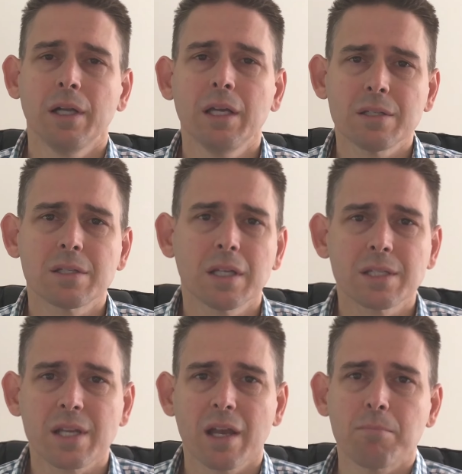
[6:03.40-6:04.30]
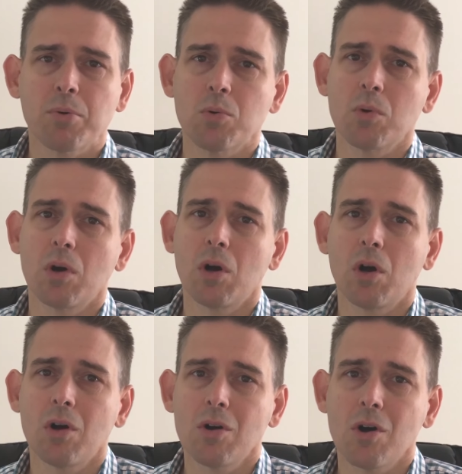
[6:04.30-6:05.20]
Here's an example
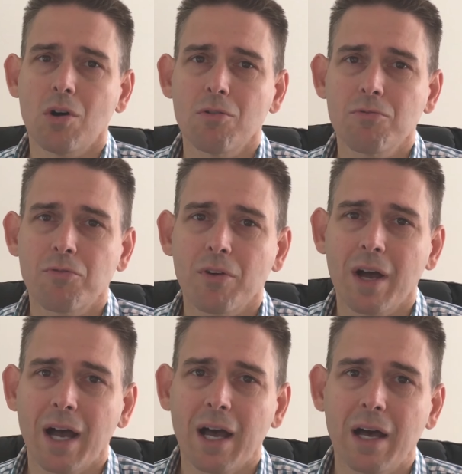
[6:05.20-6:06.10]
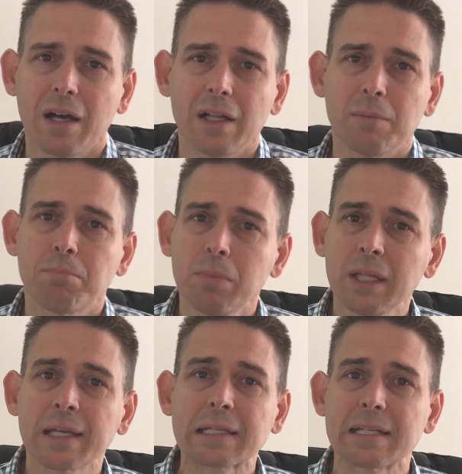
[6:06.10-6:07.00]
of a
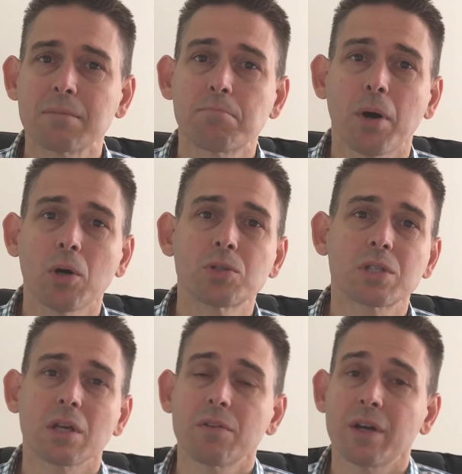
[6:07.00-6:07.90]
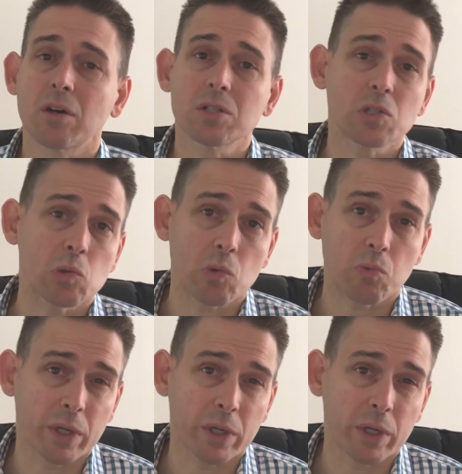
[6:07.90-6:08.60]
LinkedIn post that I saw